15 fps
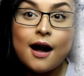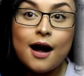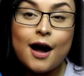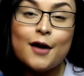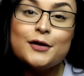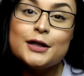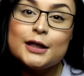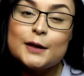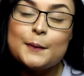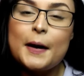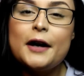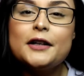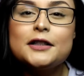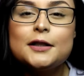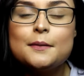I was
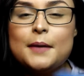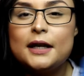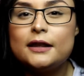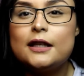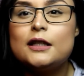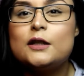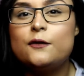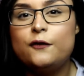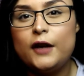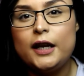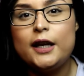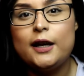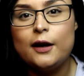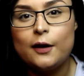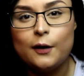inspired to make this
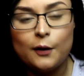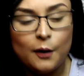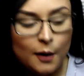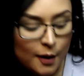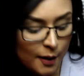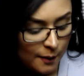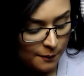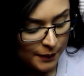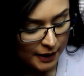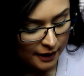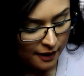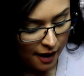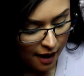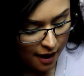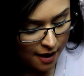video
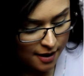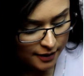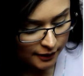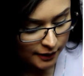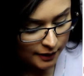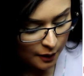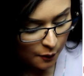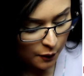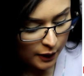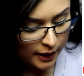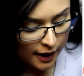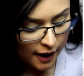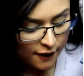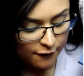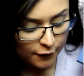because when
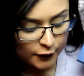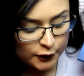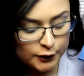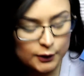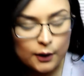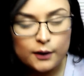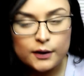I first saw